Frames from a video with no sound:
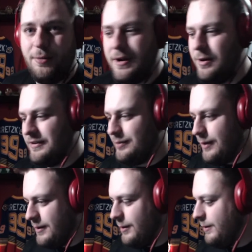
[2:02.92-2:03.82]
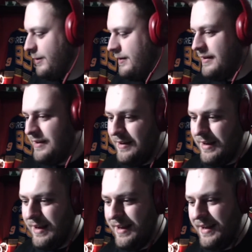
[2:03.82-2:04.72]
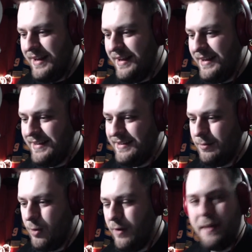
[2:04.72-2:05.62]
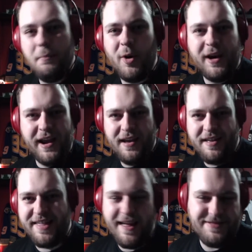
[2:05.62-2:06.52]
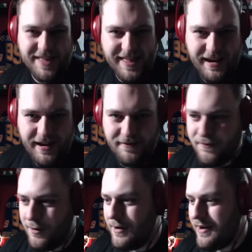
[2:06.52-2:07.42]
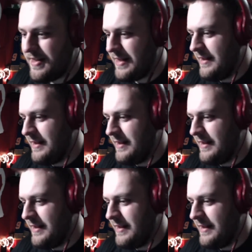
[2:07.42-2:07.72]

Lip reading: We'll go into our whole... we'll let Maury set the scene for us.